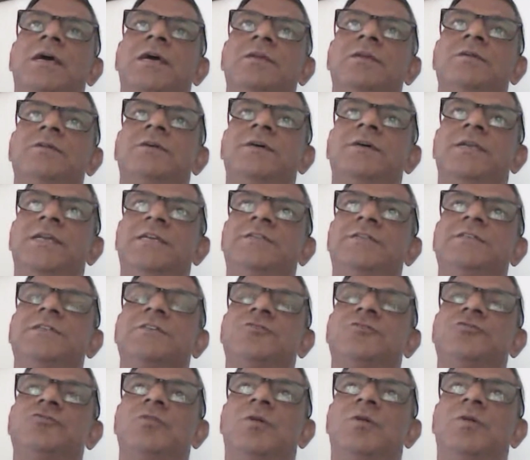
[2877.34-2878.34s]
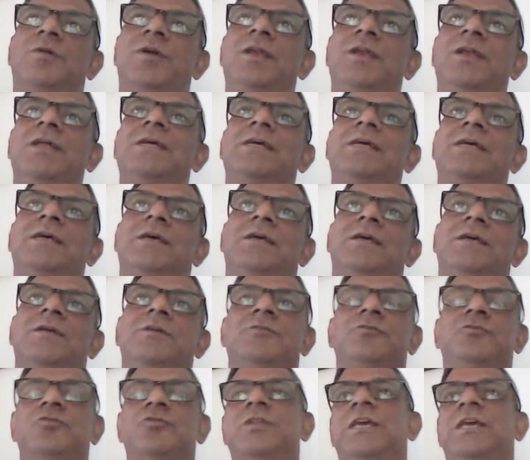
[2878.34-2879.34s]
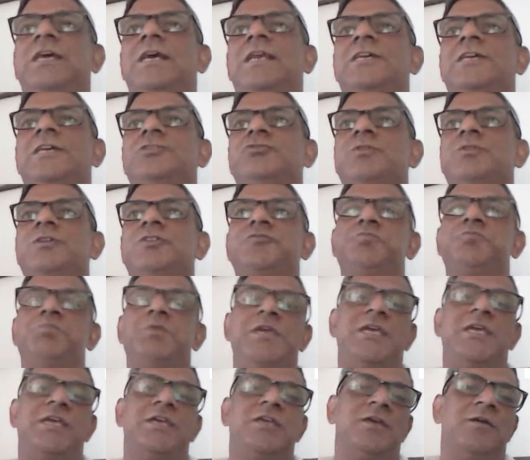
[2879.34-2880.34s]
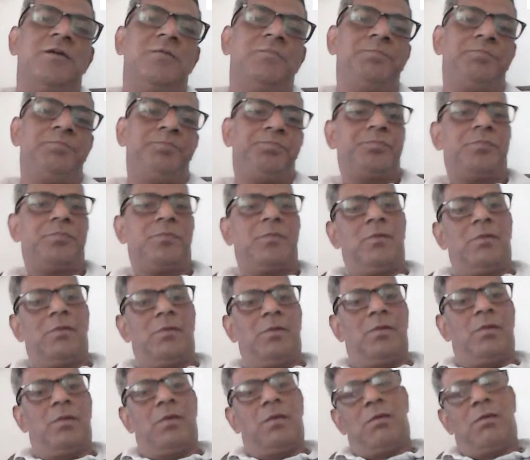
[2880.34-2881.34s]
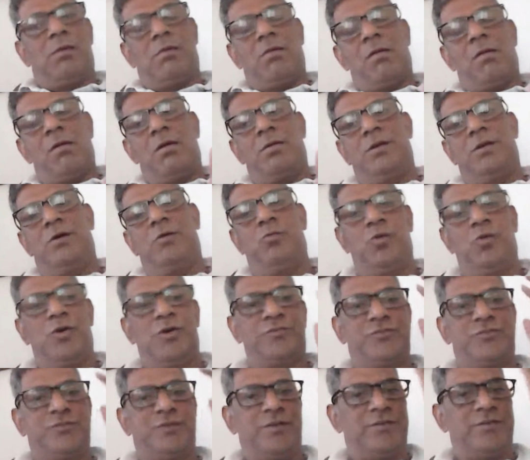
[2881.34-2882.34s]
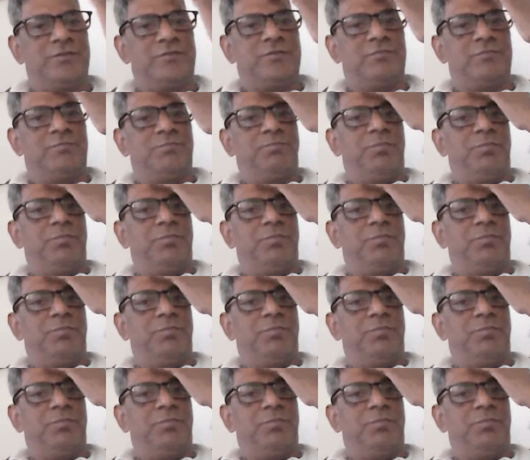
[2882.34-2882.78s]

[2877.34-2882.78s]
and correctness to the English we speak. Now, word stress.